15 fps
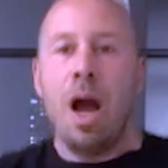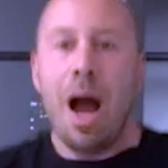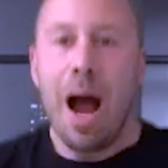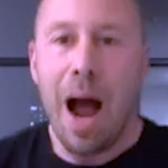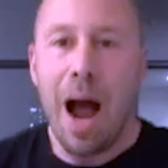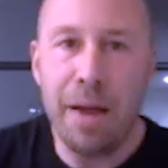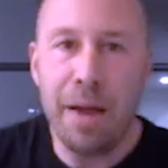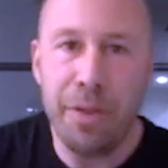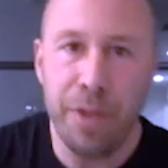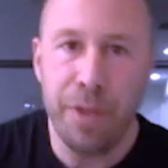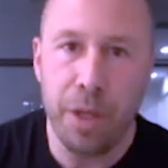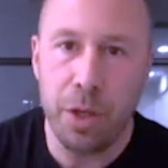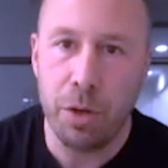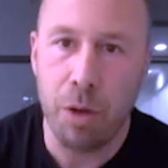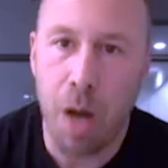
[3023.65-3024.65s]
I
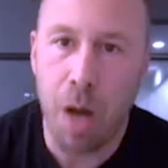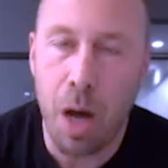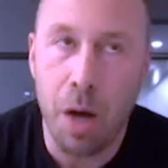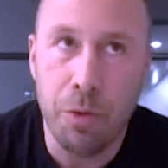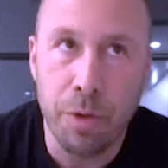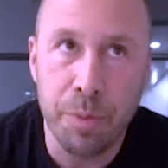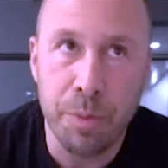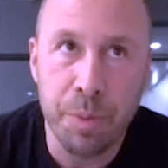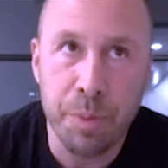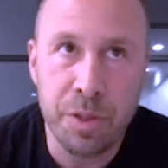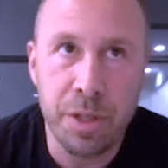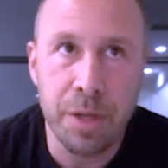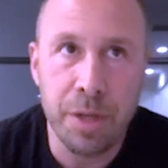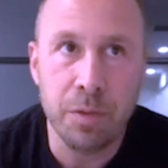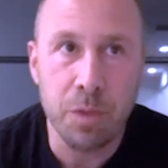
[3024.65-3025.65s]
think you're one hundred
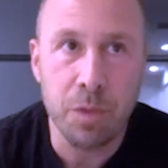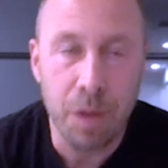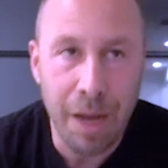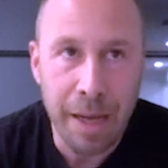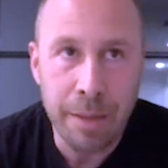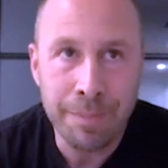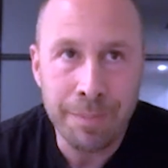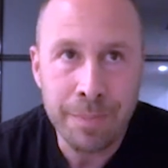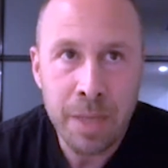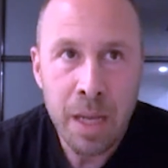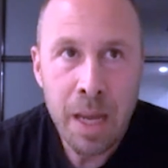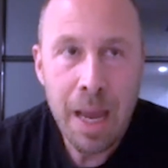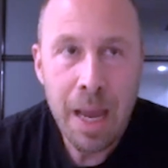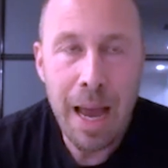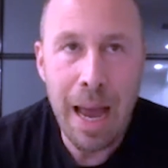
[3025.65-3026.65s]
percent right.
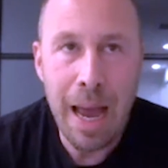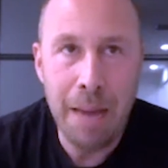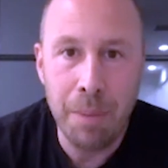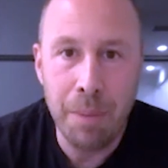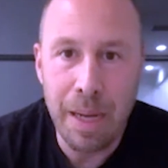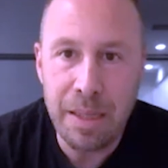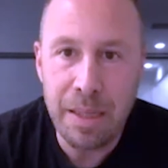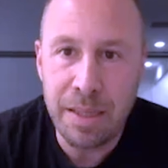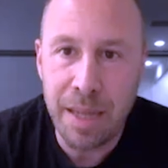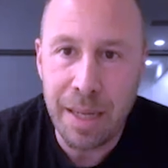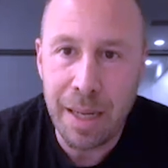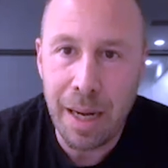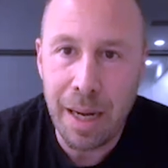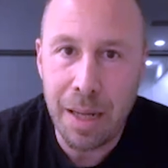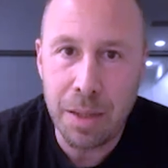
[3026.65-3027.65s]
And my
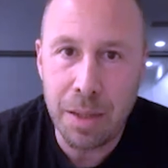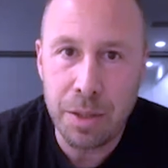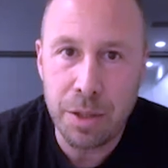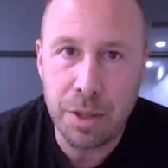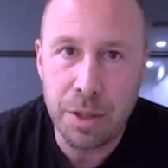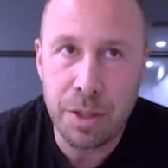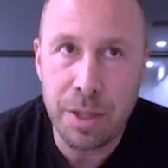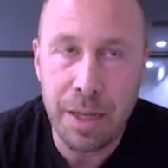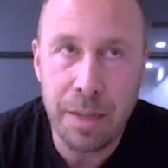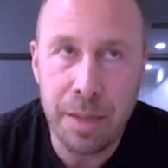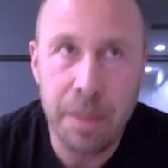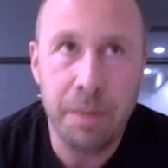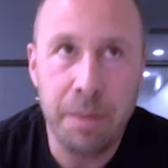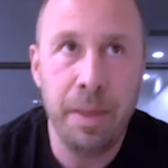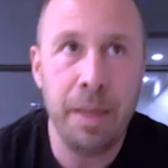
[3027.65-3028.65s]
psychologist said
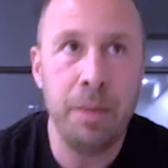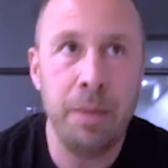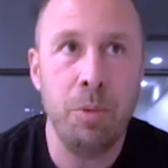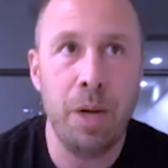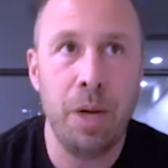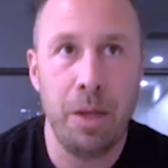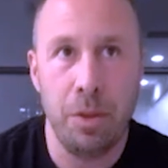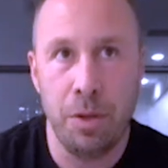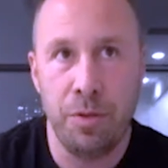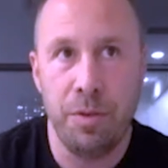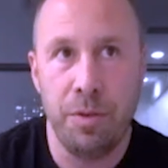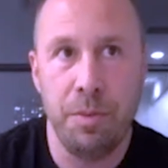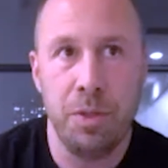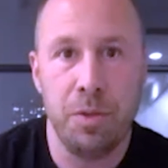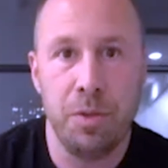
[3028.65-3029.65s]
to me, what I learned
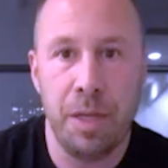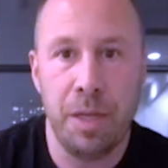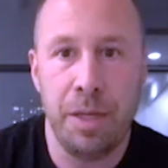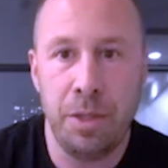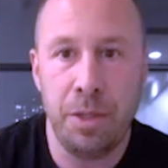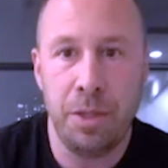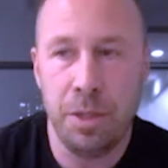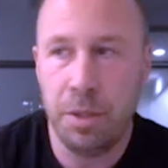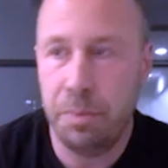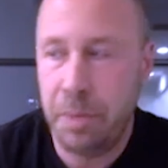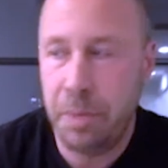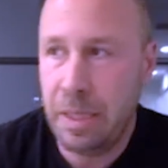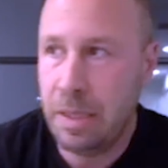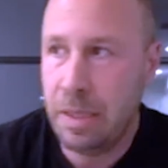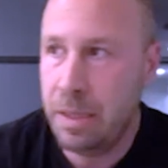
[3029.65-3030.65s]
from this relationship,
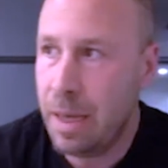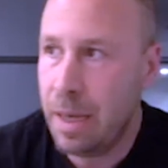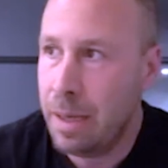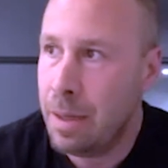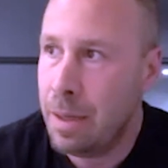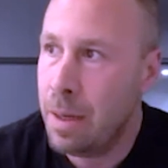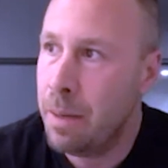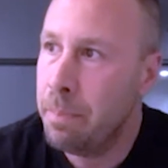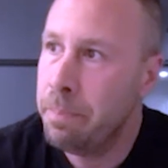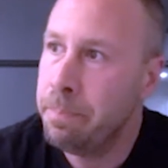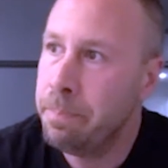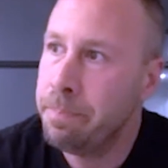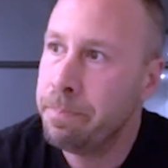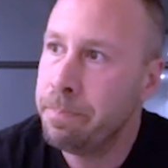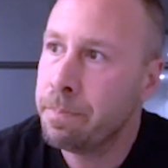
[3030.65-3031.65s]
he said, um,
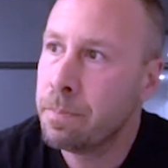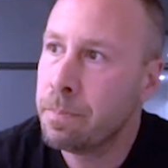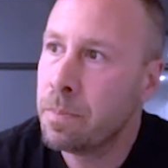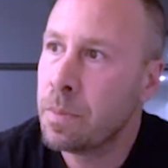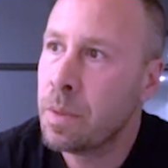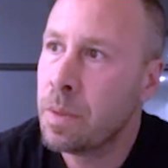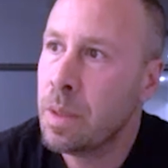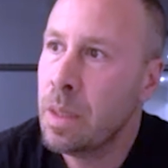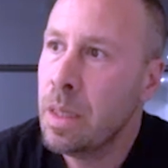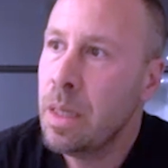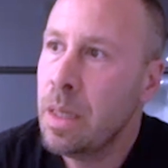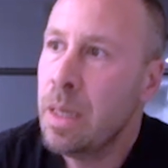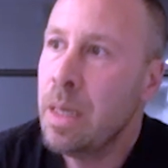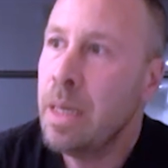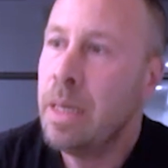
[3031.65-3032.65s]

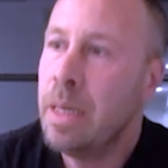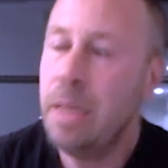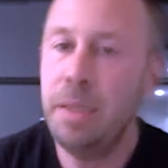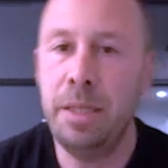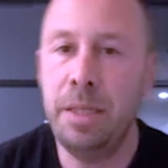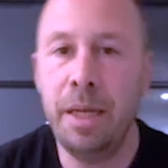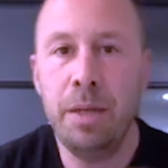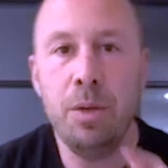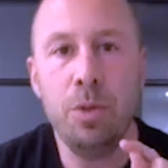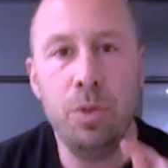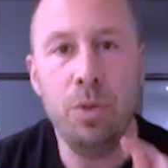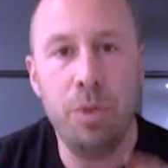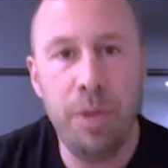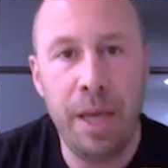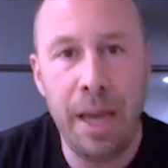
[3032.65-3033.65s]
he said,
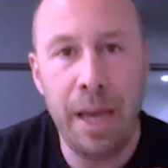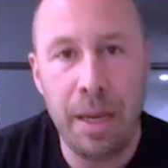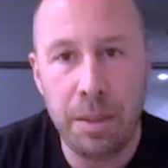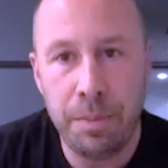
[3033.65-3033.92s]
you can't